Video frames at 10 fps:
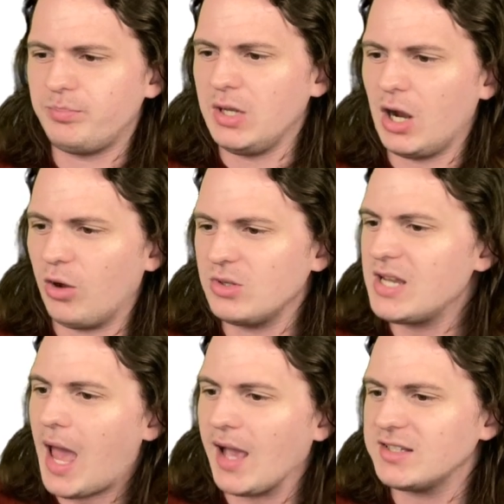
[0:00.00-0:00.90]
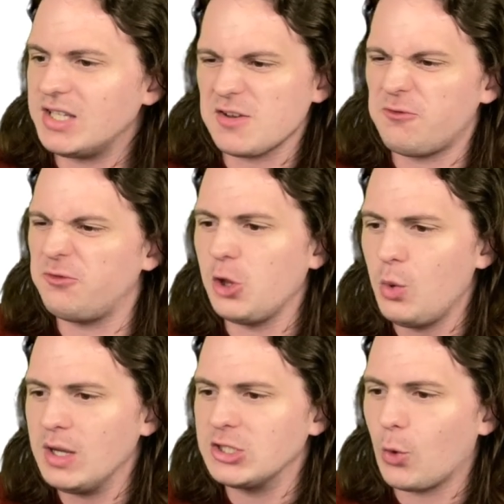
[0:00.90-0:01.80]
you know, toxic
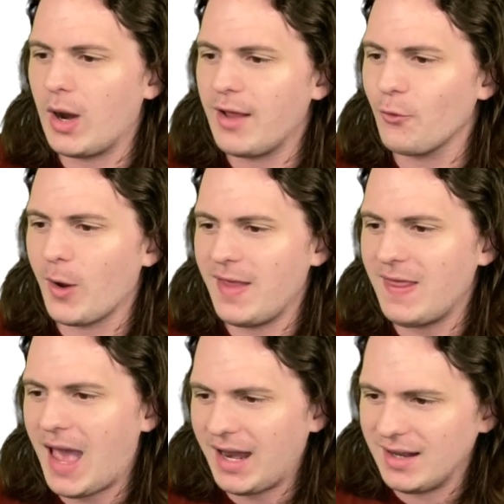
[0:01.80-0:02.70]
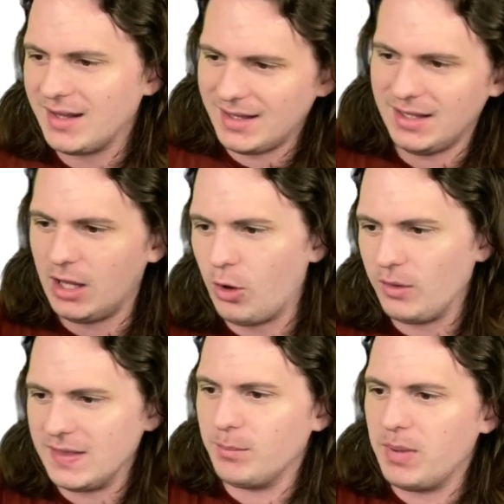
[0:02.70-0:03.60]
fluids or whatever in that, you know,
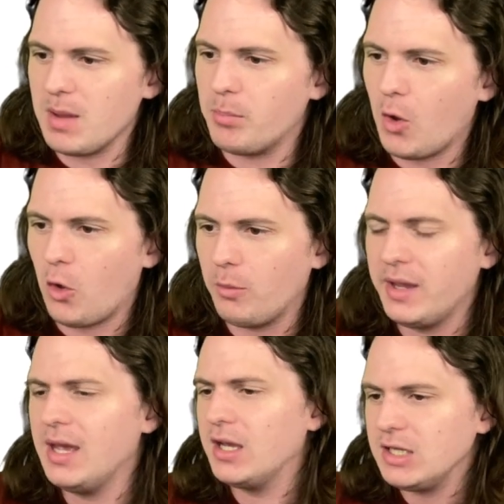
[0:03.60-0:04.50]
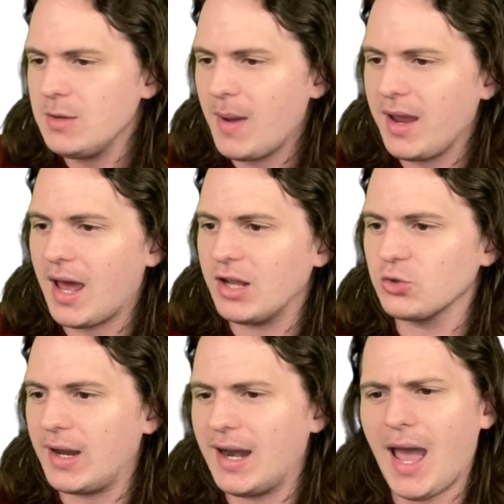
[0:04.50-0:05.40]
in the big bulb. You might gotta
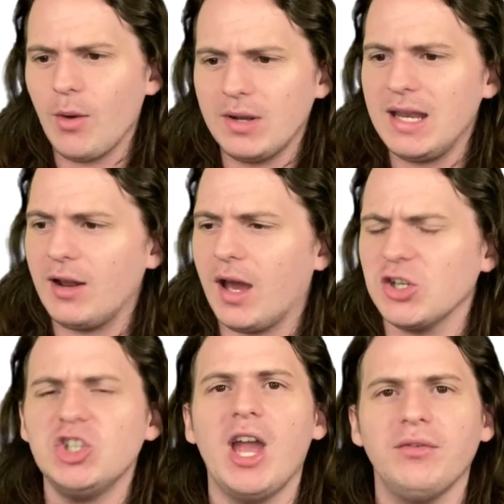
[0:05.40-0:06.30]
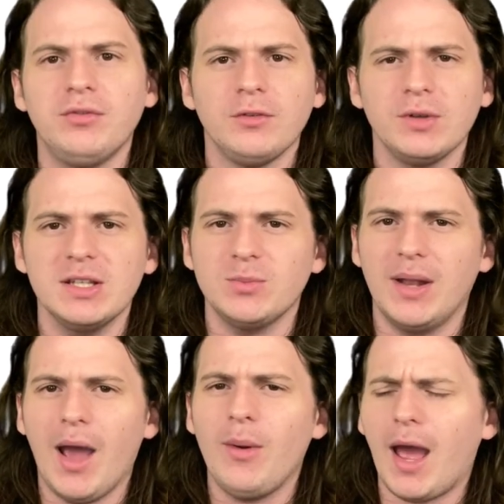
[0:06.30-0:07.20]
drain it. I would need a, a chef for this one.
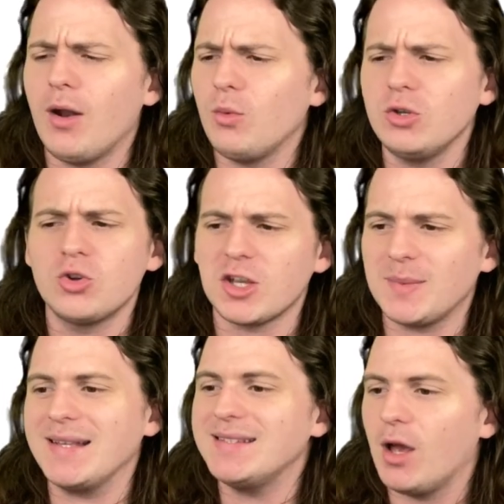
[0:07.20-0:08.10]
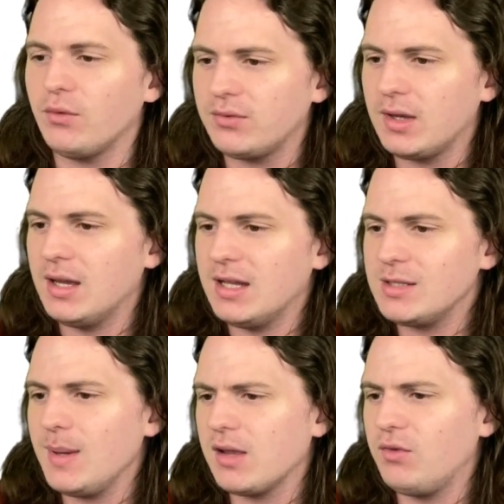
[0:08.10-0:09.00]
I w- I wouldn't trust myself
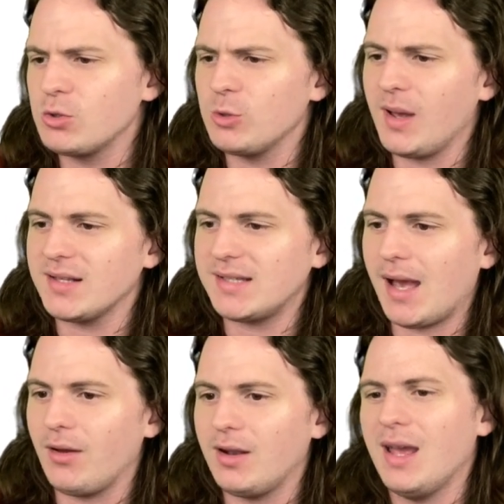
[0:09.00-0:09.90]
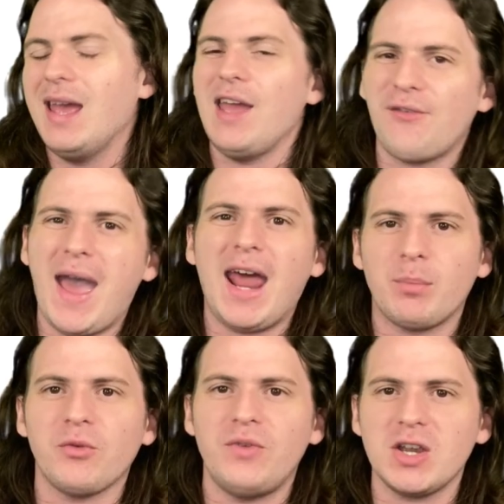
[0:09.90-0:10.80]
to make a Victreebel salad. If I had a
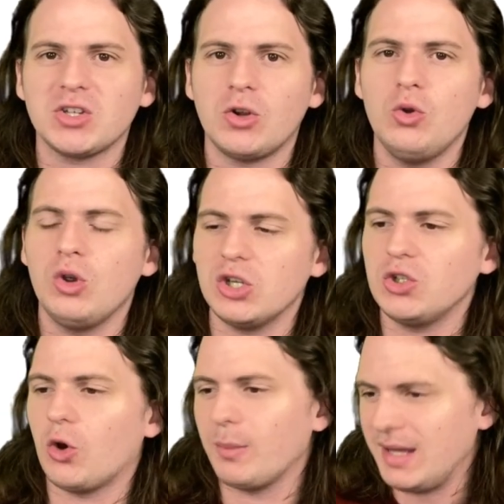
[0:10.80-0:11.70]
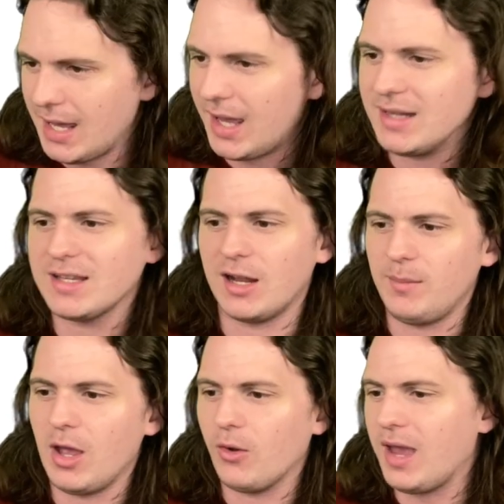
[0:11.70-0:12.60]
professional who could assure me, yeah, it's gonna
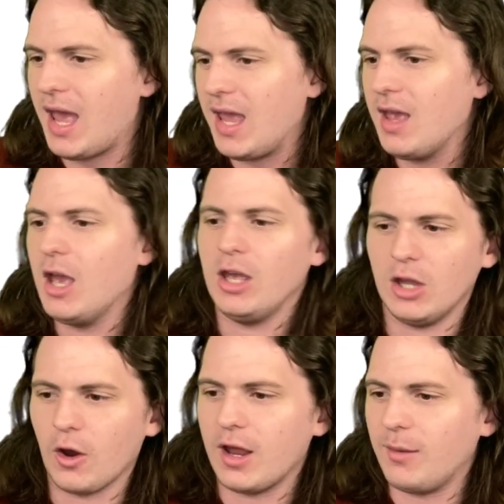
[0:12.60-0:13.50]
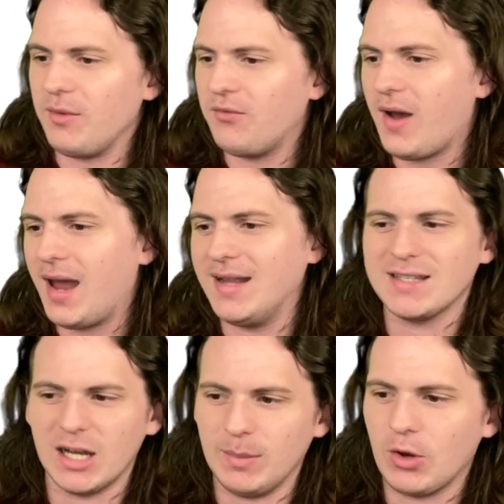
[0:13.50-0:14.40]
be okay, you're gonna be fine, it's
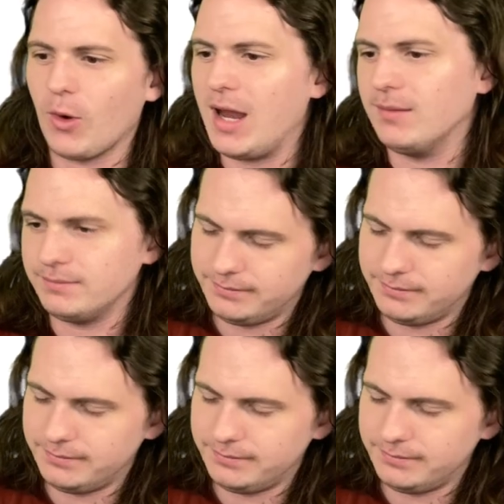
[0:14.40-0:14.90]
gonna be great,